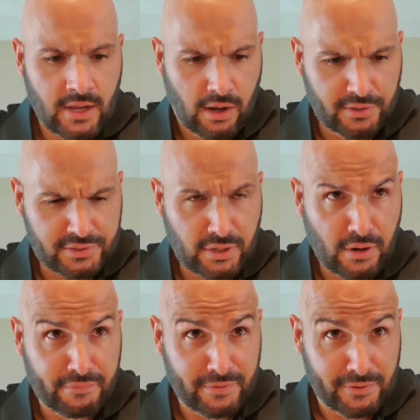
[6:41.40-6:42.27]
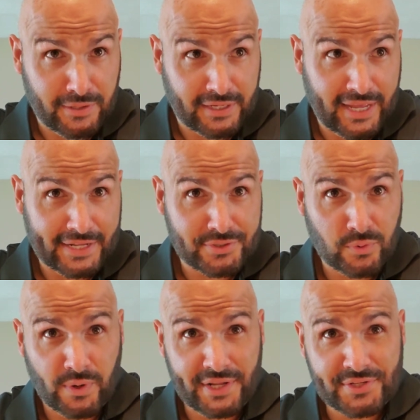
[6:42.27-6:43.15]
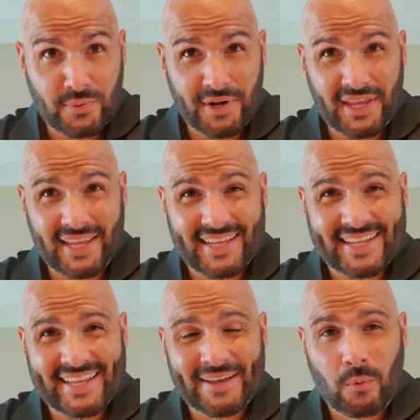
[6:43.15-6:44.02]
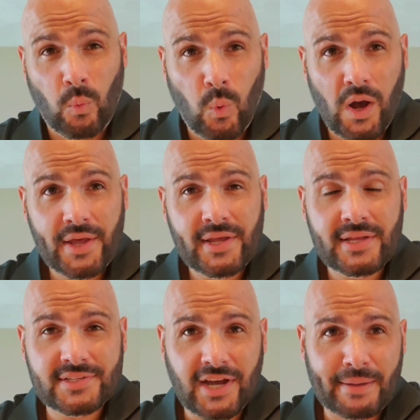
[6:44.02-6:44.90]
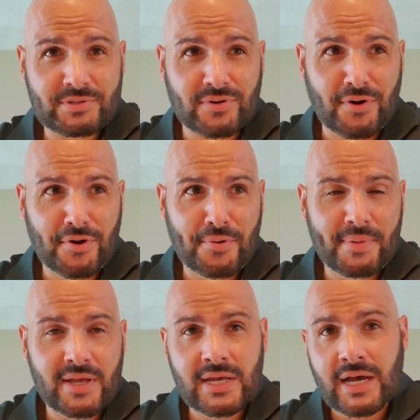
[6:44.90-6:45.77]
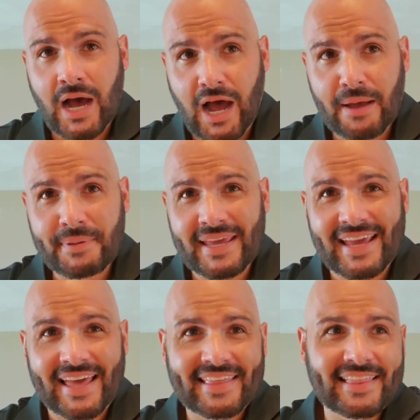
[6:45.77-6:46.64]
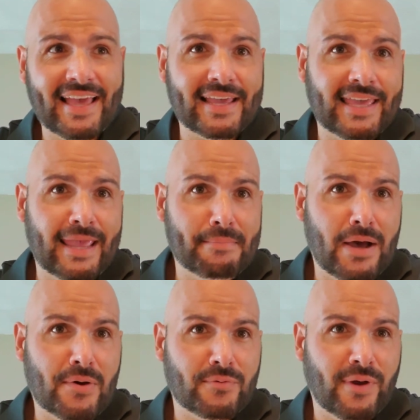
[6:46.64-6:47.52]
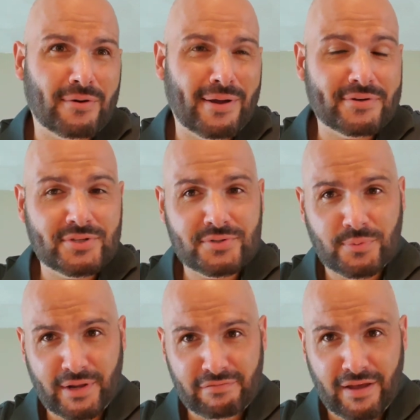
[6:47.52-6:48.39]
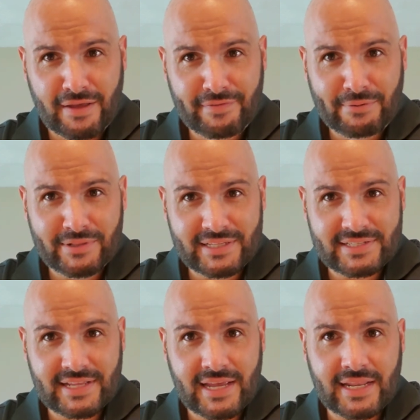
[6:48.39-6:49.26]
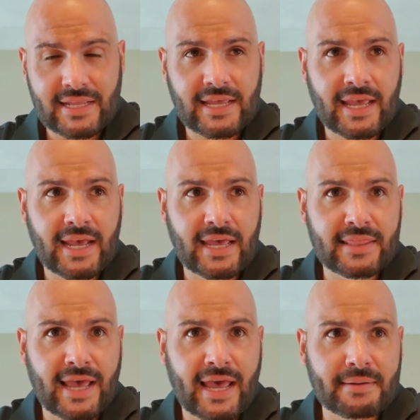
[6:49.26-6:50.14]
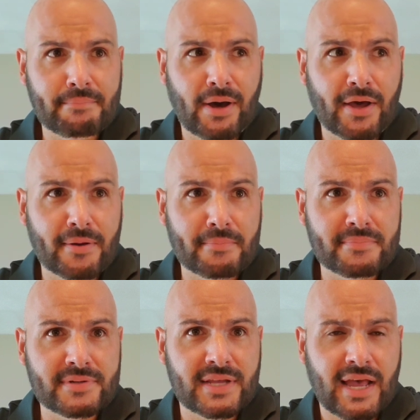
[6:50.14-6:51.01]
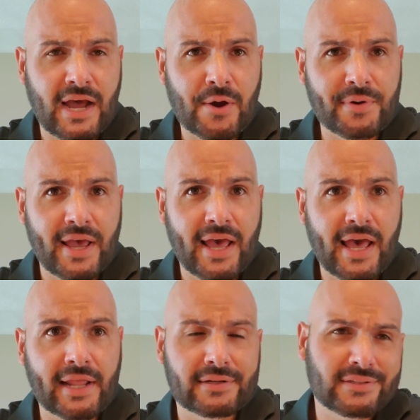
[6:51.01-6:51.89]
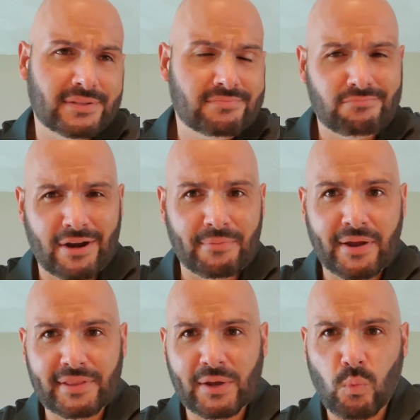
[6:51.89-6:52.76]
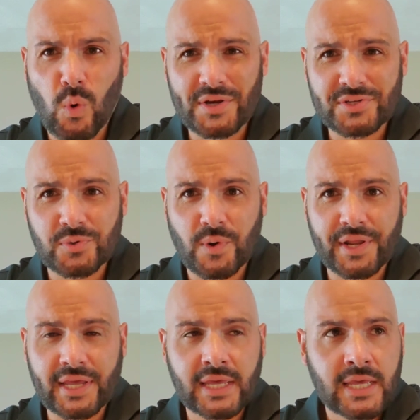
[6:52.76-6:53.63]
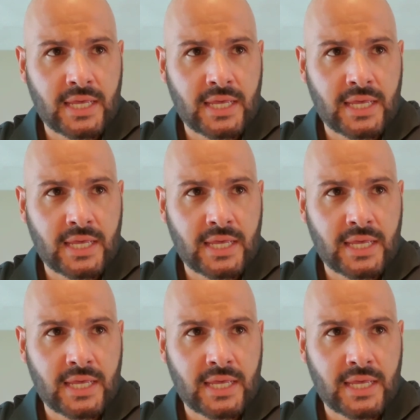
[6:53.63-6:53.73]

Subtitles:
Also, if you were to look at 2021 Topps Chrome hobby, I think that came out right around $225 at release date, and that bottomed out at right around like $120.